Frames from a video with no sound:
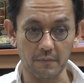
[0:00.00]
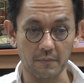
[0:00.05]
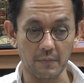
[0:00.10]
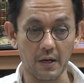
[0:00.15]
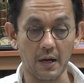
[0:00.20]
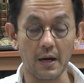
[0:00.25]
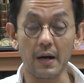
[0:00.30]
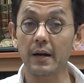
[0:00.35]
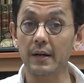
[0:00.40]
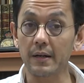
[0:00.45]

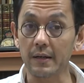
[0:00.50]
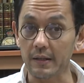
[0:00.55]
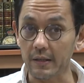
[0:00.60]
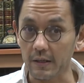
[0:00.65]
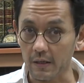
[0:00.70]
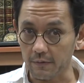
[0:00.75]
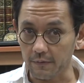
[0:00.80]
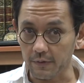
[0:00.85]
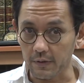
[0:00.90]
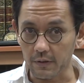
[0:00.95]

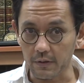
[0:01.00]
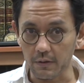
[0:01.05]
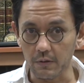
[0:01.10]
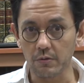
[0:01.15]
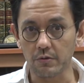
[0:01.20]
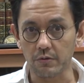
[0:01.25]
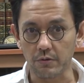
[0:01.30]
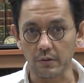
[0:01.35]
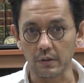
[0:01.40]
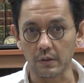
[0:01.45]
hardly ever
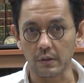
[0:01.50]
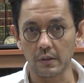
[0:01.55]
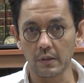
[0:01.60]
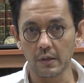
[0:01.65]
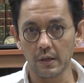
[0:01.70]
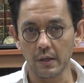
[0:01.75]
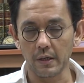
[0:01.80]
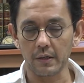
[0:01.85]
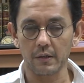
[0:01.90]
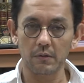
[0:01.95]
neutral.
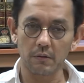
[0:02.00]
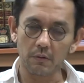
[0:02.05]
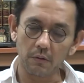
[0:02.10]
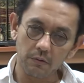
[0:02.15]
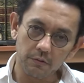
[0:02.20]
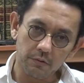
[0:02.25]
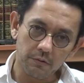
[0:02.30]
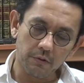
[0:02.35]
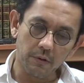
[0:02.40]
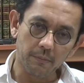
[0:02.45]
And it
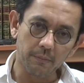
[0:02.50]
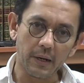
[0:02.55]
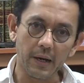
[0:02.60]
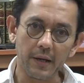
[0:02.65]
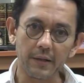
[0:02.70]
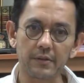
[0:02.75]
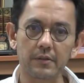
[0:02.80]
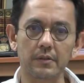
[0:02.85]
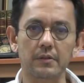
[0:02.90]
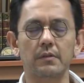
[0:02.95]
also
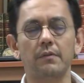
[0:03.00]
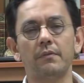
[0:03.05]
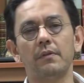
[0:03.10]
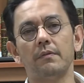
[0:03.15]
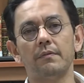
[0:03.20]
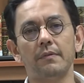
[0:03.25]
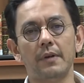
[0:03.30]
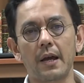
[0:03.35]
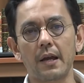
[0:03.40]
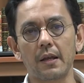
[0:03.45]
reminds us of
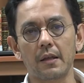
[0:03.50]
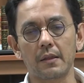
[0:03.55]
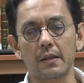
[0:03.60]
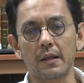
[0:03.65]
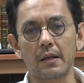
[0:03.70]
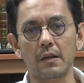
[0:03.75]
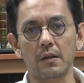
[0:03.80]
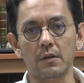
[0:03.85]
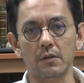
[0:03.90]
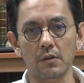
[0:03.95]
the fact
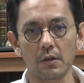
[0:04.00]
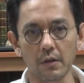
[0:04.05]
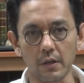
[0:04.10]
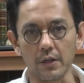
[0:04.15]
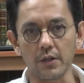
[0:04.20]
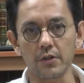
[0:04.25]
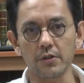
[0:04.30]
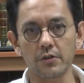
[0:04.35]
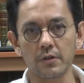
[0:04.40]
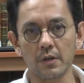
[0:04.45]
that
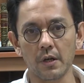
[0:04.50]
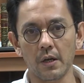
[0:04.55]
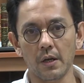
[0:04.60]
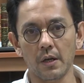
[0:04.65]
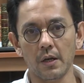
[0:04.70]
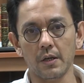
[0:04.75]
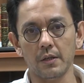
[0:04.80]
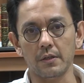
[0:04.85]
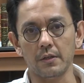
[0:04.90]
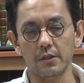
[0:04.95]
knowledge,
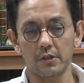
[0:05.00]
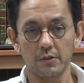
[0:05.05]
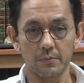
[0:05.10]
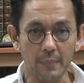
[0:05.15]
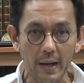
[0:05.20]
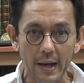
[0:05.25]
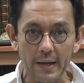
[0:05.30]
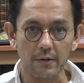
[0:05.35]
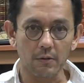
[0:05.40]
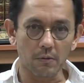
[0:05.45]

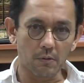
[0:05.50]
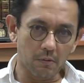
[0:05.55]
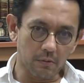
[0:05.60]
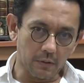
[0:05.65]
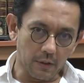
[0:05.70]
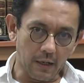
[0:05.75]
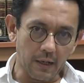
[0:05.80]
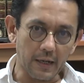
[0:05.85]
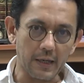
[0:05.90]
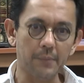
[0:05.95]
despite
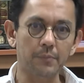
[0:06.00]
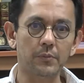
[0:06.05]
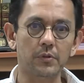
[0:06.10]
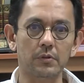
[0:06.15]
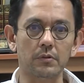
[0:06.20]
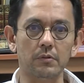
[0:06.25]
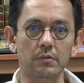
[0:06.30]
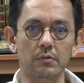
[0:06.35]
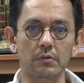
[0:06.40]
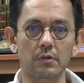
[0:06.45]
all the
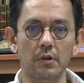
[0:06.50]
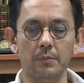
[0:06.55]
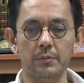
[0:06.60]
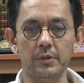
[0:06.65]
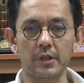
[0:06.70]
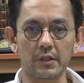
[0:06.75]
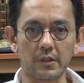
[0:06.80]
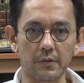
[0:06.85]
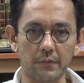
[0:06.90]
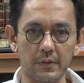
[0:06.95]
claims to
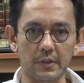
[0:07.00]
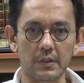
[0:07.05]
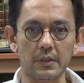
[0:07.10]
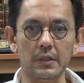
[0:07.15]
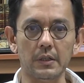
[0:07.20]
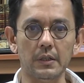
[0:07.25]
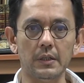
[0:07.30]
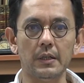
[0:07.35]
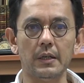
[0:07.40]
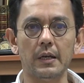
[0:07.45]

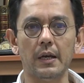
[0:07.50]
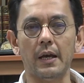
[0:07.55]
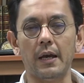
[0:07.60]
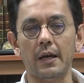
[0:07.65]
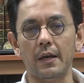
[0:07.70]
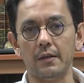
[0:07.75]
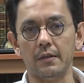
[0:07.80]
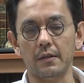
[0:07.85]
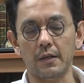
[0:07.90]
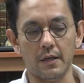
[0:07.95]
objectivity
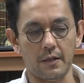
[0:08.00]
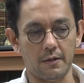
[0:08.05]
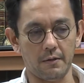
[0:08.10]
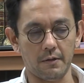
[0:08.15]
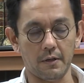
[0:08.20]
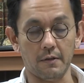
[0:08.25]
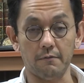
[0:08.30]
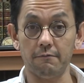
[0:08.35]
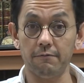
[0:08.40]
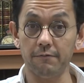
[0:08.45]

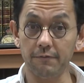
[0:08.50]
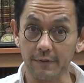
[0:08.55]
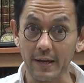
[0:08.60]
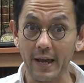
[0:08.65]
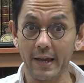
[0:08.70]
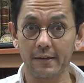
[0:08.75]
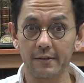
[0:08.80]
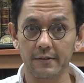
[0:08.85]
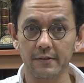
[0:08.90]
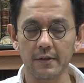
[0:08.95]
and
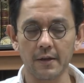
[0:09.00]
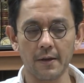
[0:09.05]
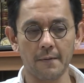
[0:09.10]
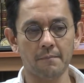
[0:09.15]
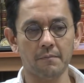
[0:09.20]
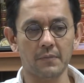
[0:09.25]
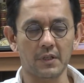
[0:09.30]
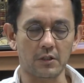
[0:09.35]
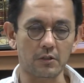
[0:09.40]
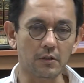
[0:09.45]
facts,
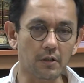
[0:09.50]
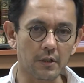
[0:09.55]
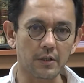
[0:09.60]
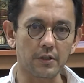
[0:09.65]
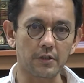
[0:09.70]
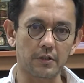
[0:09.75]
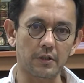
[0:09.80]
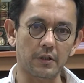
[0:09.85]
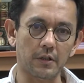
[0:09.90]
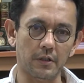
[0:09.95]

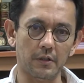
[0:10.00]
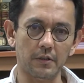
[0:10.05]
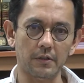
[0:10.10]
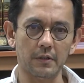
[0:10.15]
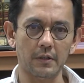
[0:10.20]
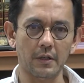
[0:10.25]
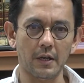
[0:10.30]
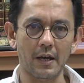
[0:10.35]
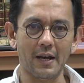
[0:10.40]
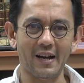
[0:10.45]
knowledge
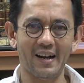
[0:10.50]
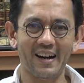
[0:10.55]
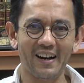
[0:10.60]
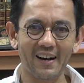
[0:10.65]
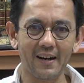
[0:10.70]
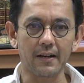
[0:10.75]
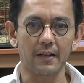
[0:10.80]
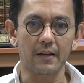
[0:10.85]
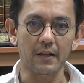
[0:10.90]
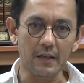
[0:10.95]
is
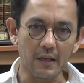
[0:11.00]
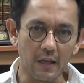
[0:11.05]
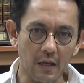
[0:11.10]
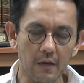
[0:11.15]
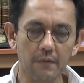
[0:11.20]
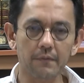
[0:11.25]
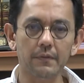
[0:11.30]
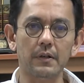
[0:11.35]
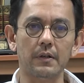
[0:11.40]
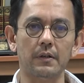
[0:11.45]
hardly
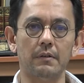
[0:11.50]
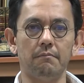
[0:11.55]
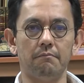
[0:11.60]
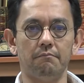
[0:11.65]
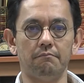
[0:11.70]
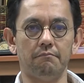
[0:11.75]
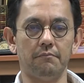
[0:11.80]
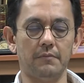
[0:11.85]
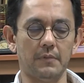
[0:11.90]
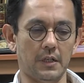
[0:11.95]
ever
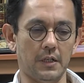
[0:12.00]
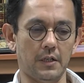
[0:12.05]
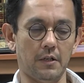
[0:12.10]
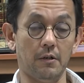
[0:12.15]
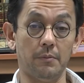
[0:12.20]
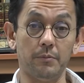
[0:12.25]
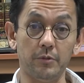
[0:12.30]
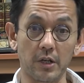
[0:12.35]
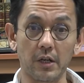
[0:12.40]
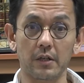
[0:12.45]

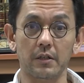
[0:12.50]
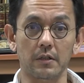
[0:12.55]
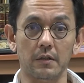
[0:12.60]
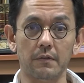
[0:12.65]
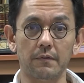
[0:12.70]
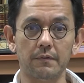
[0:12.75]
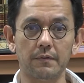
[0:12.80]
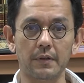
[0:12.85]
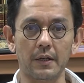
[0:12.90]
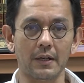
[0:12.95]

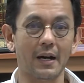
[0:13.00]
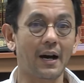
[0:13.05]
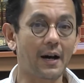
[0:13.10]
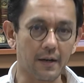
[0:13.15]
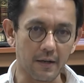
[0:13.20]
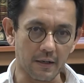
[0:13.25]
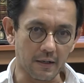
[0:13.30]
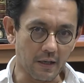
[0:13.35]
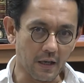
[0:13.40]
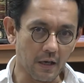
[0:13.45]
objective and
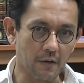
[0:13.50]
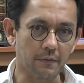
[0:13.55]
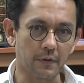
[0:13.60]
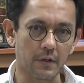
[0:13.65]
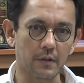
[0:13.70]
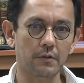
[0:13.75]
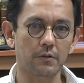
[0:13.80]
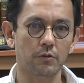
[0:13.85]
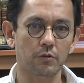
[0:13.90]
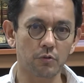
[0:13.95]
hardly
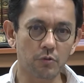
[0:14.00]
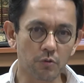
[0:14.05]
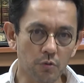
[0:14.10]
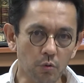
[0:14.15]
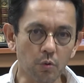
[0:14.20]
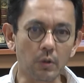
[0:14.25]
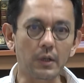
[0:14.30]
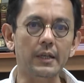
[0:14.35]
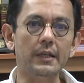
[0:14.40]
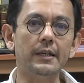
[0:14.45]
ever
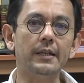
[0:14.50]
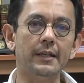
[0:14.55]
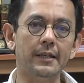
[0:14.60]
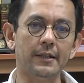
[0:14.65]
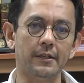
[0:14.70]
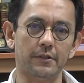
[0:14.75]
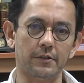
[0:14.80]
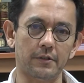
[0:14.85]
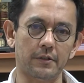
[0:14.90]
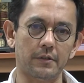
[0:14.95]
truly
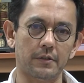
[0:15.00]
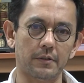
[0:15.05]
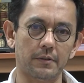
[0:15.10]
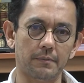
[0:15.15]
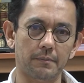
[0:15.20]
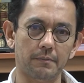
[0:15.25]
innocent.